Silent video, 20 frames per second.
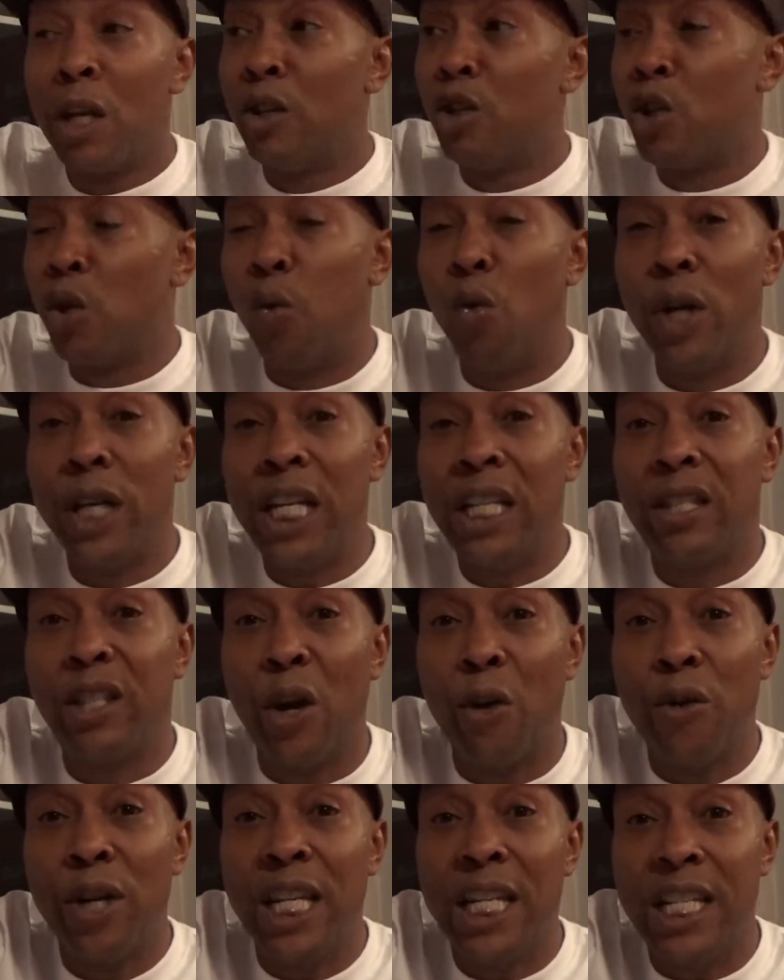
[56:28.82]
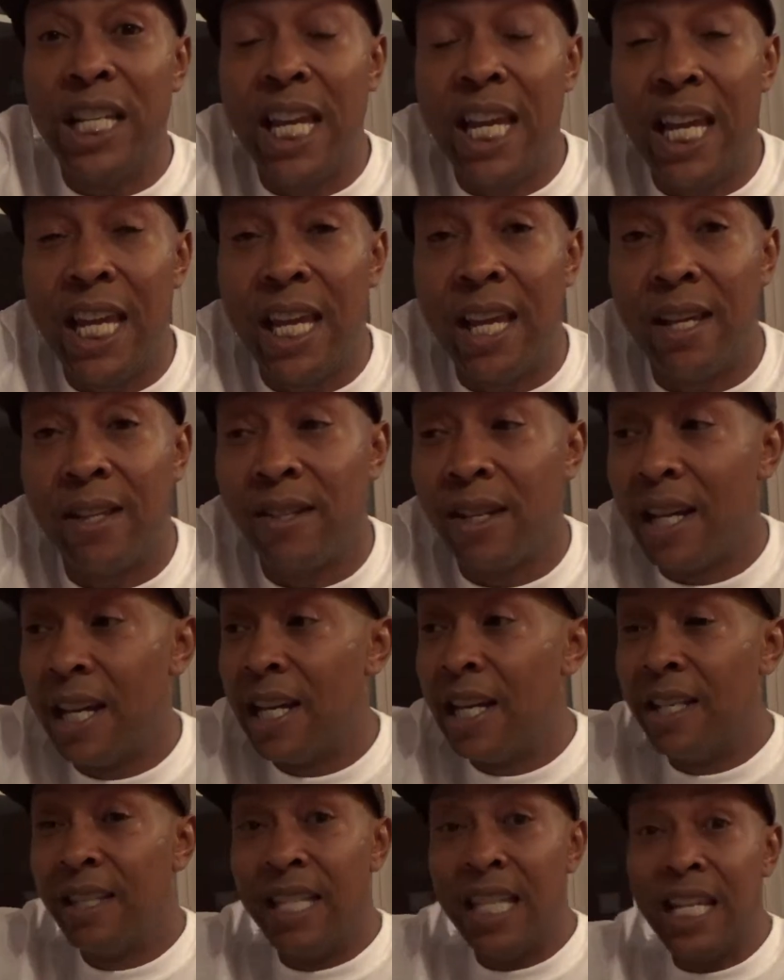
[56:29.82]
20, 30 years,
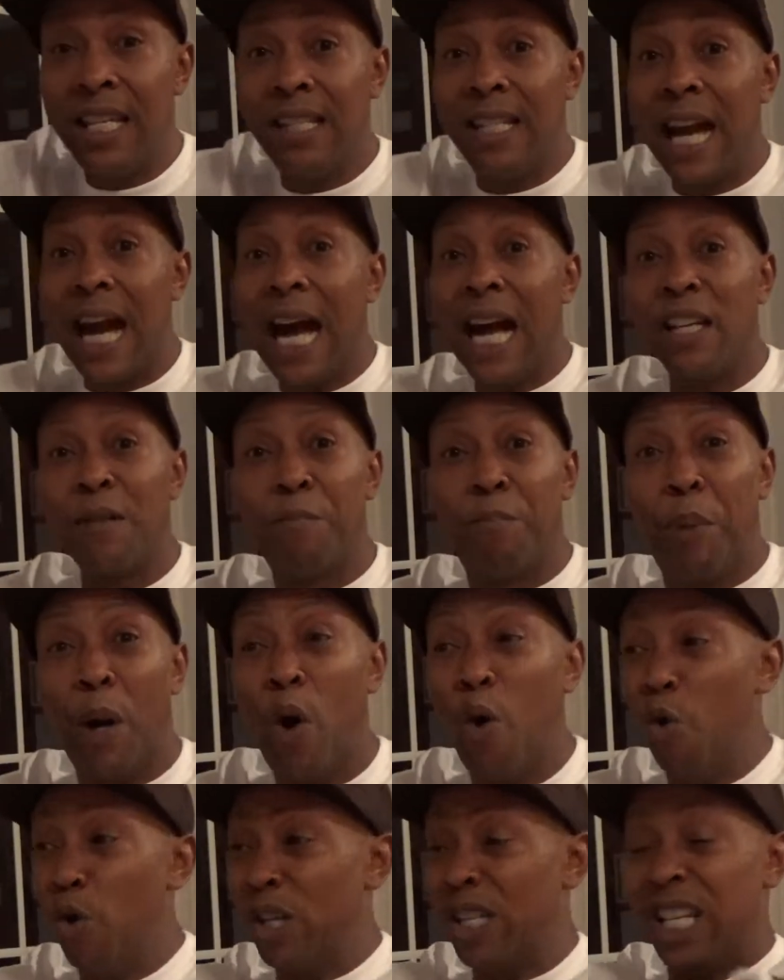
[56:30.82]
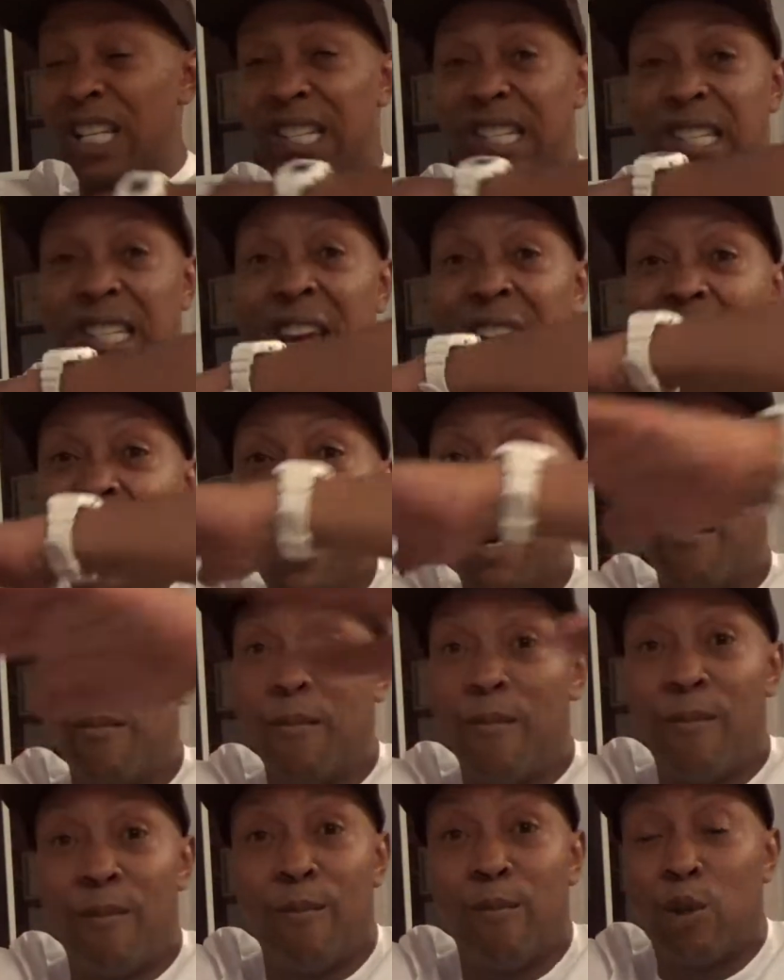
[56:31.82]
these guys, Boeing is set
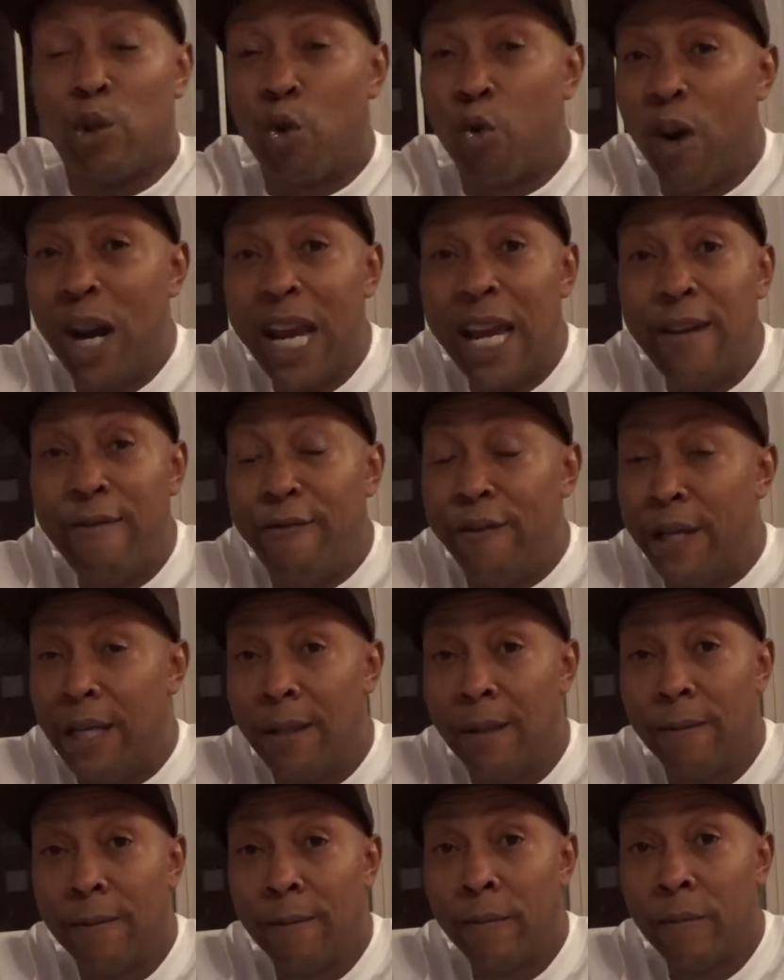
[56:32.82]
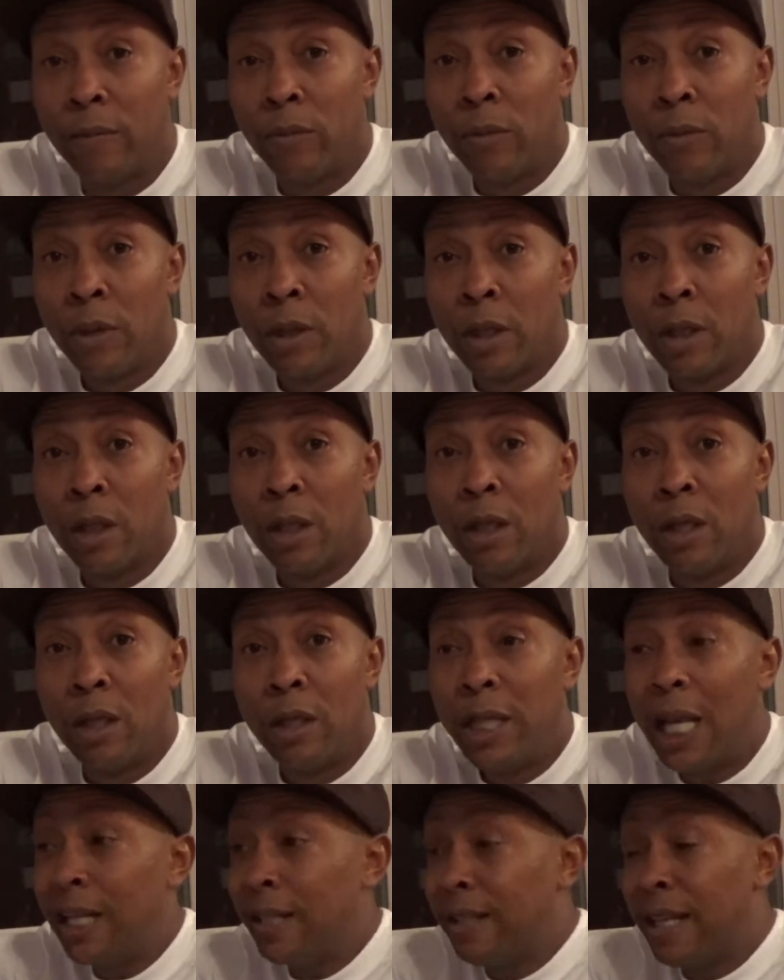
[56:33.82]
up gravy.
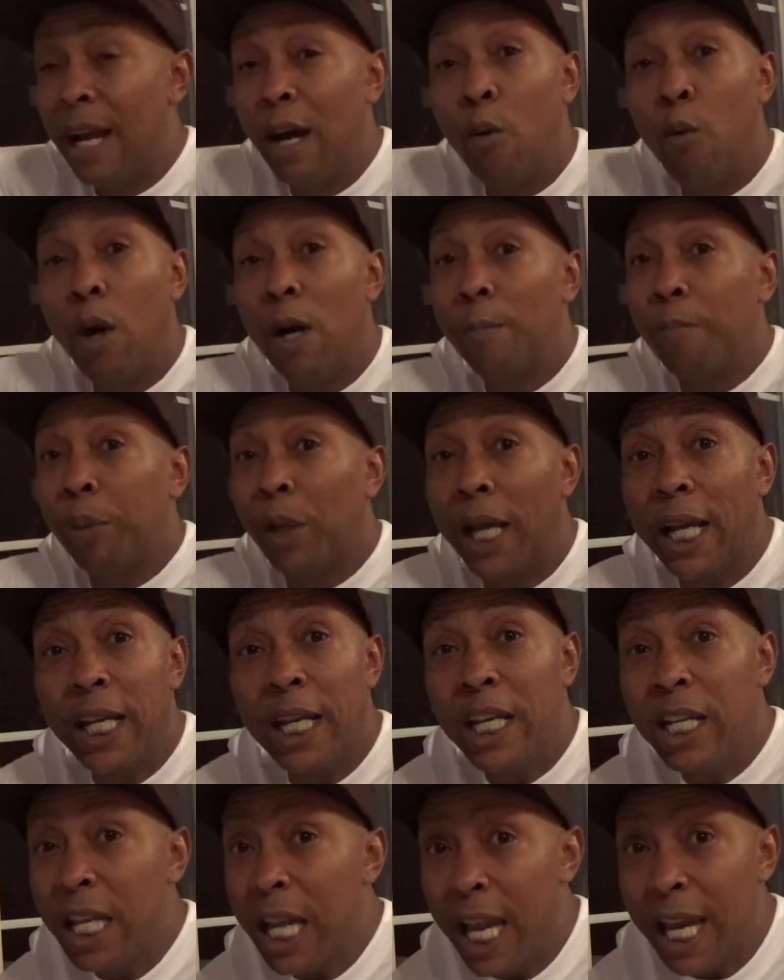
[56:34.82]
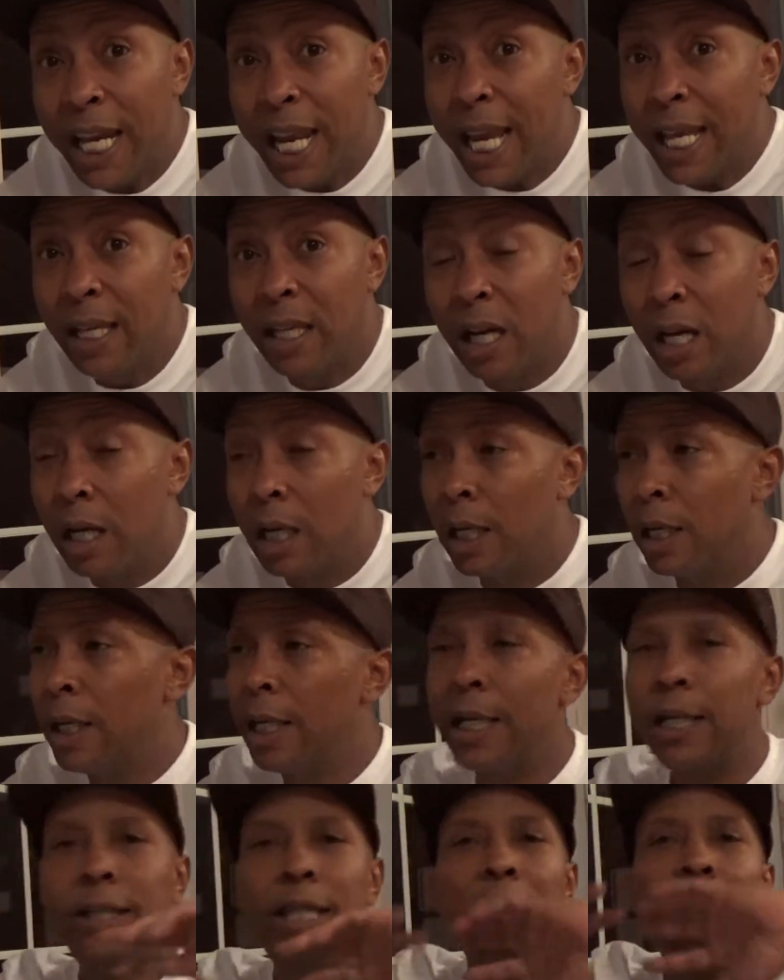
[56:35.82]
They sell one plane a year, they good.
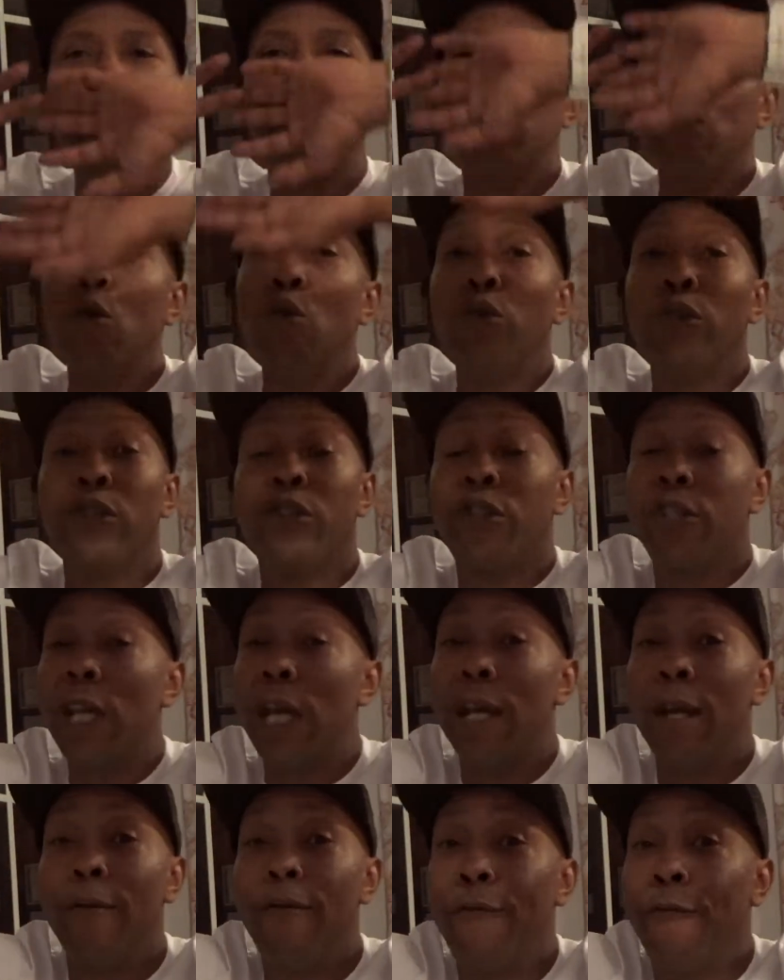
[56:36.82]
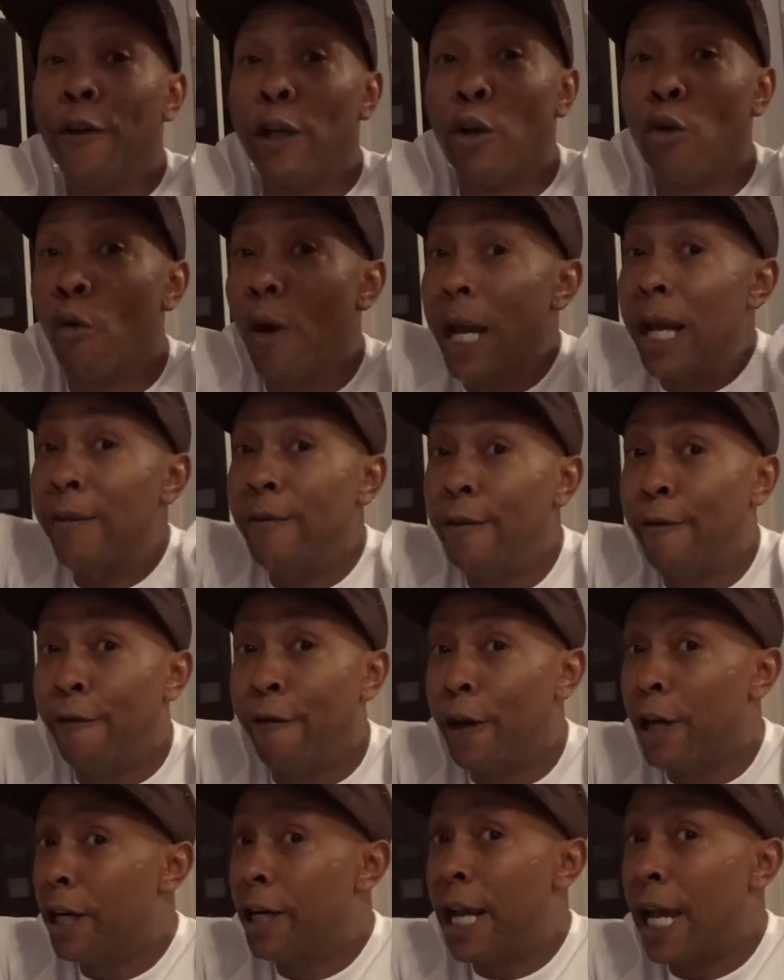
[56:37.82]
These dudes are set up for gravy
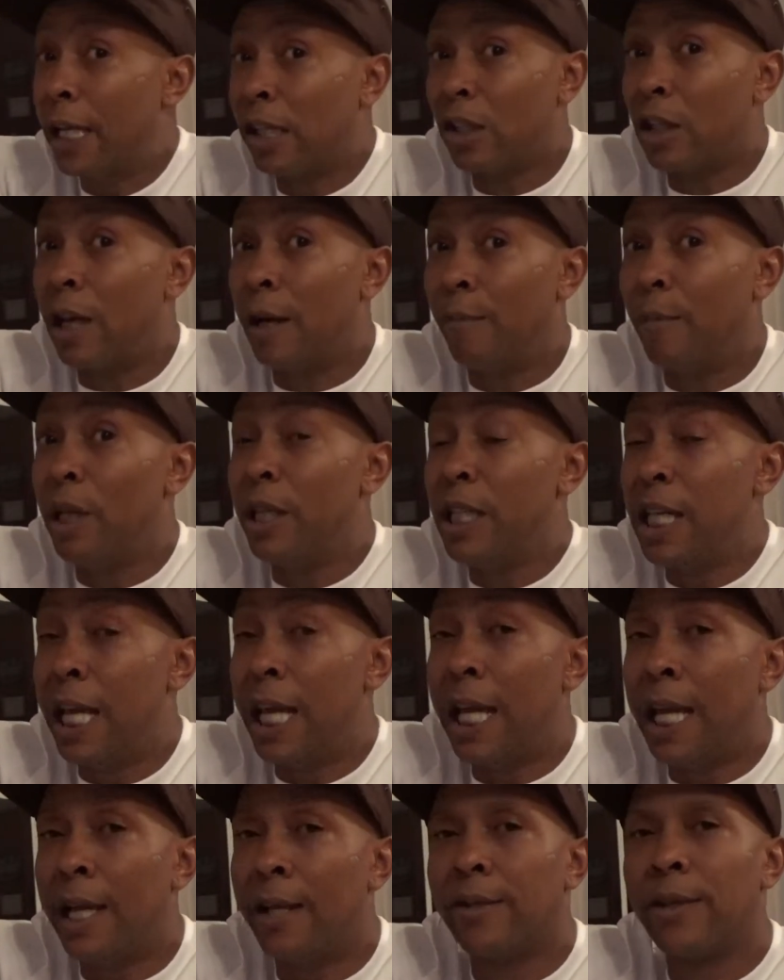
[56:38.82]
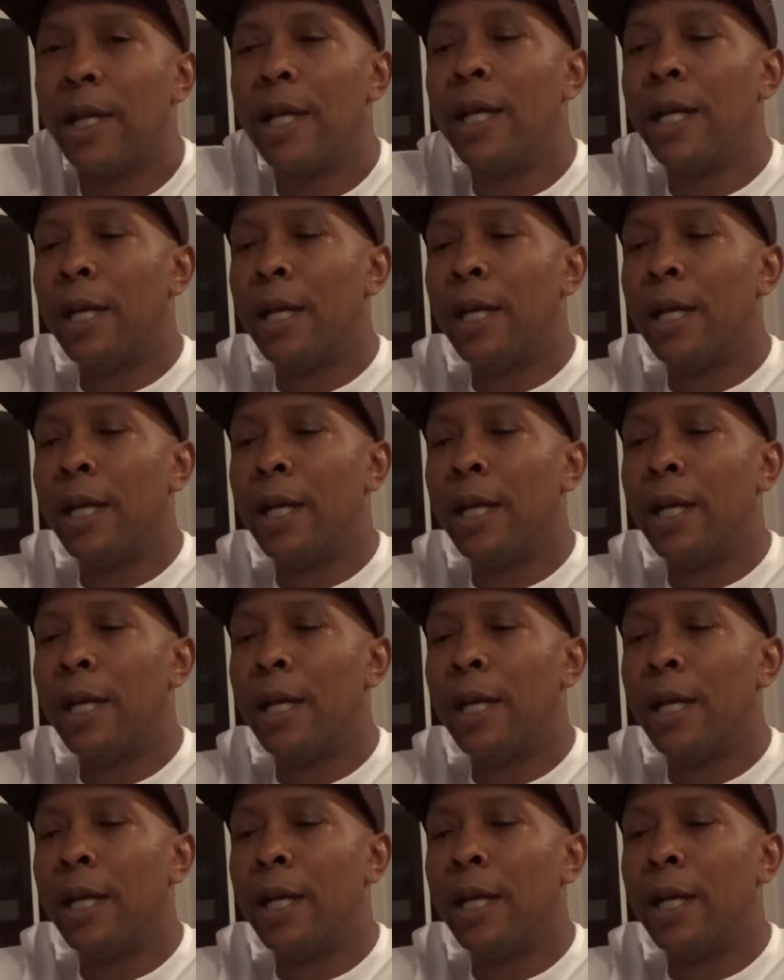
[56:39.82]
for the next couple of years.